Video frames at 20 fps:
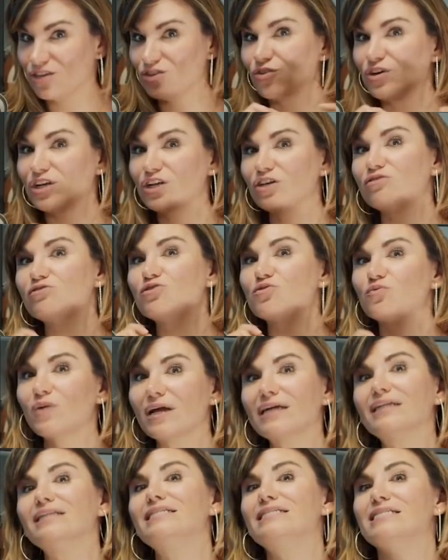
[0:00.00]
You're going to go
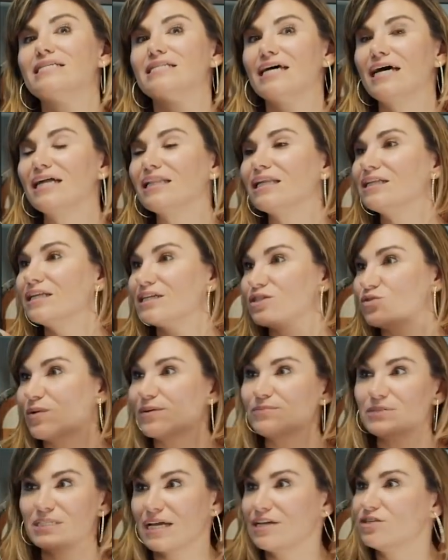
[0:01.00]
directly to the LLS
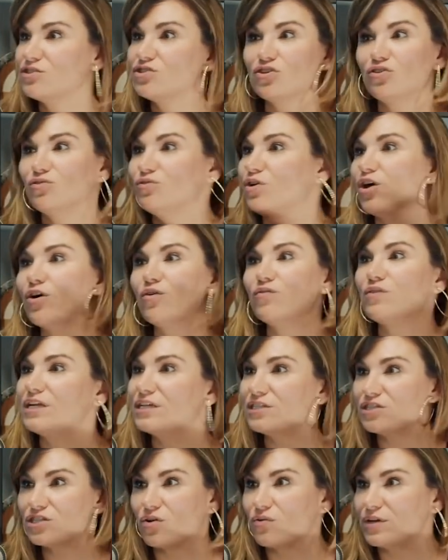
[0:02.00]
website. So you know that
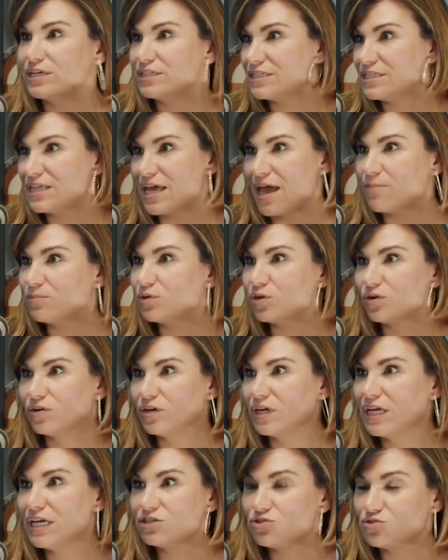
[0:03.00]
it's going to them,
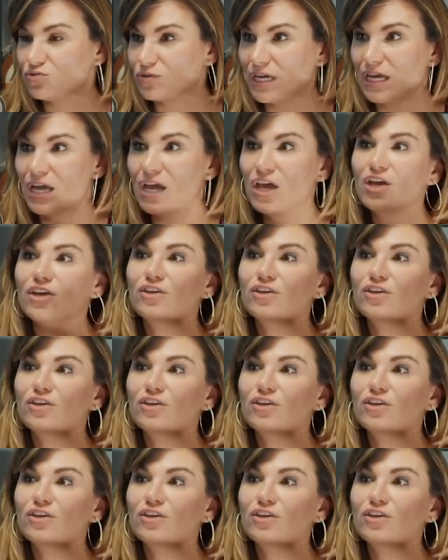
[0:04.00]
your entry.